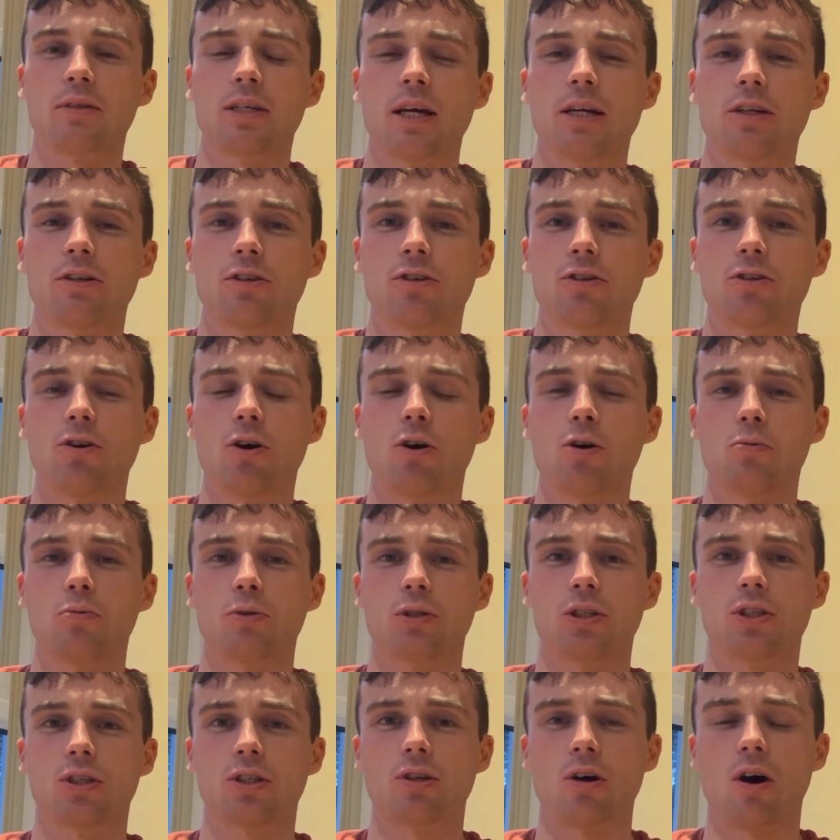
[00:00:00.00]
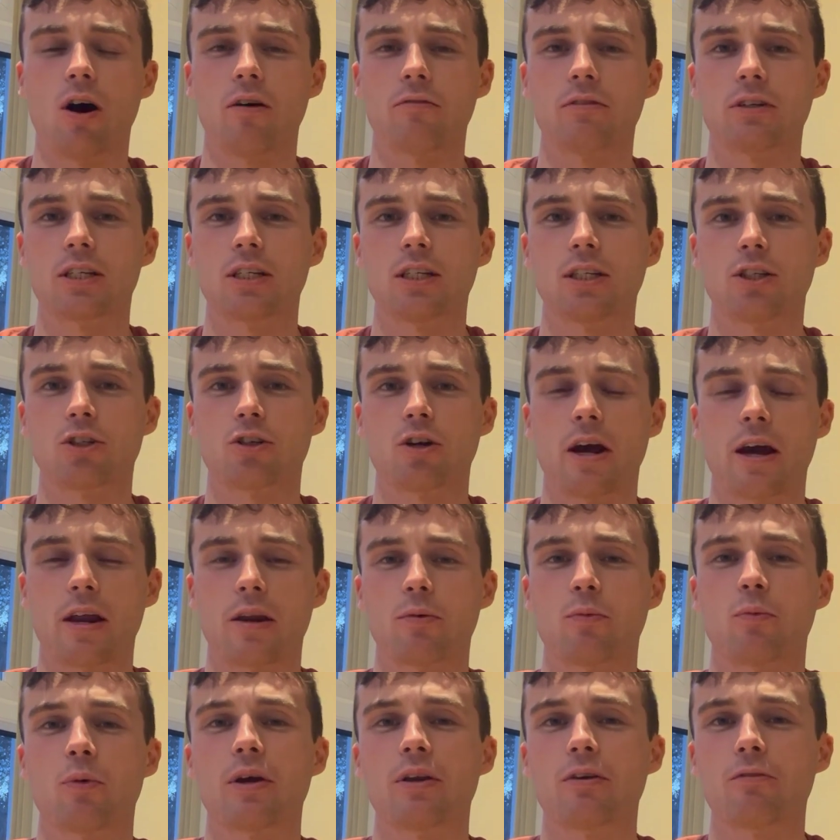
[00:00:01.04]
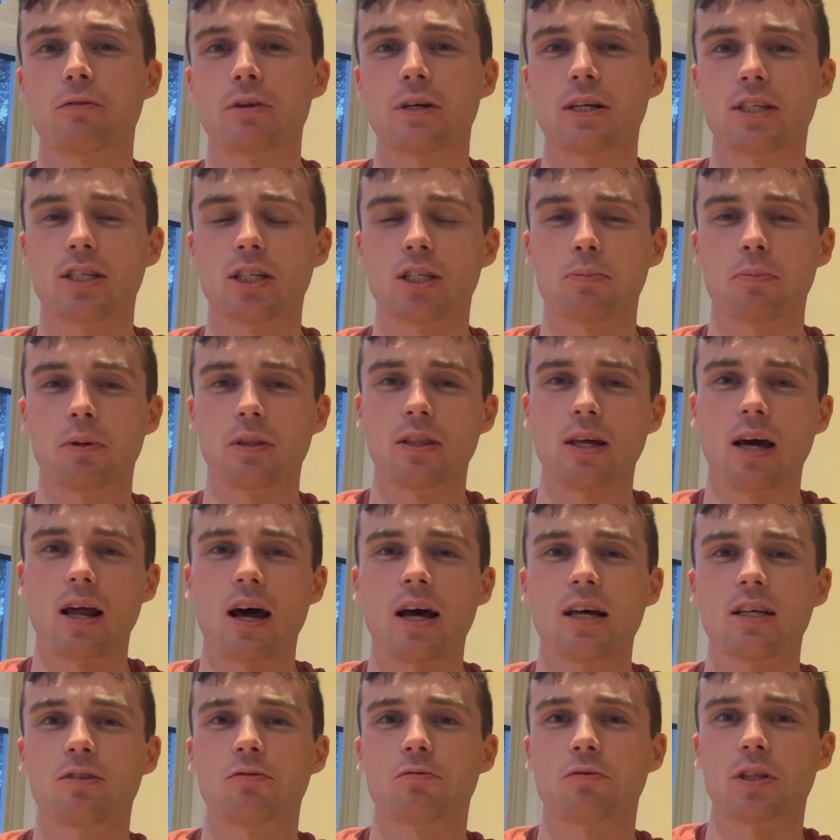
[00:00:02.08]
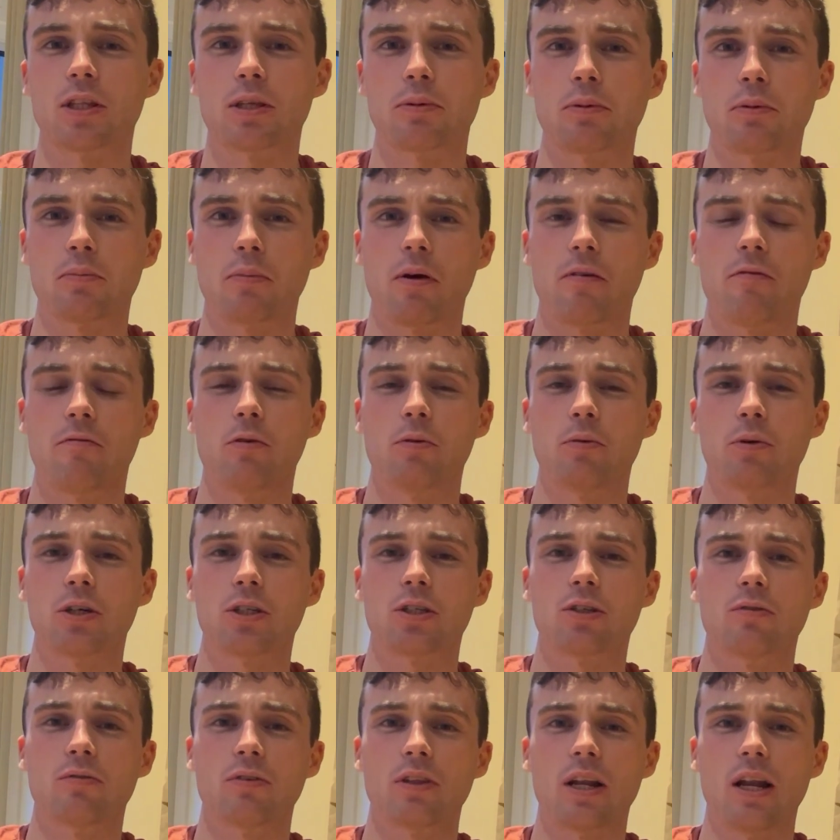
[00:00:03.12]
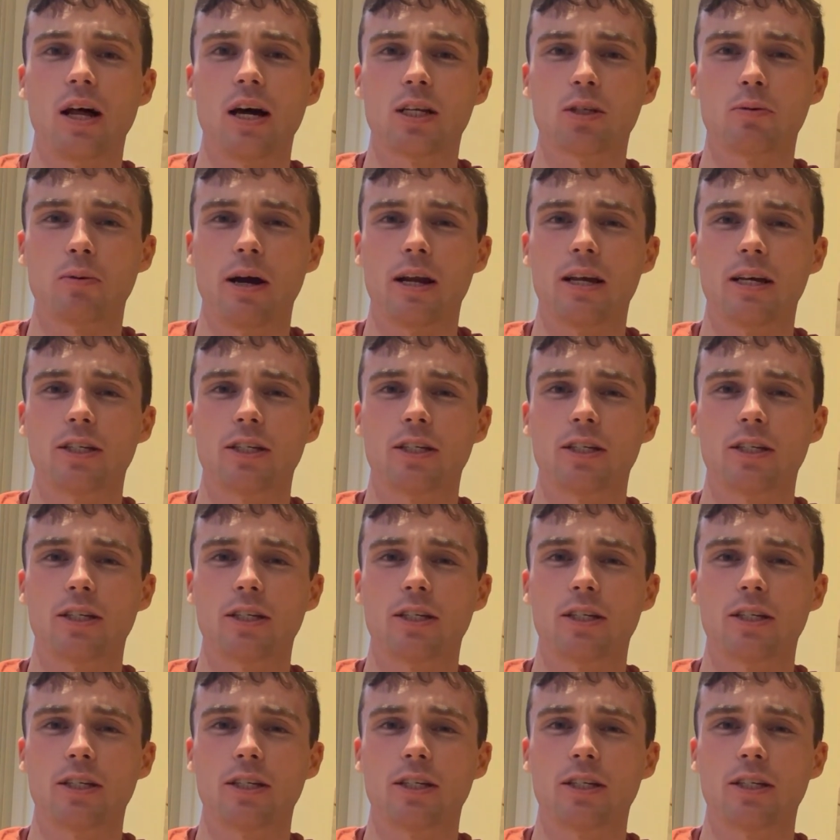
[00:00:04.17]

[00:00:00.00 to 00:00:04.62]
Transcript: I do always obviously try to win races, but that hasn't really been my focus over the last while.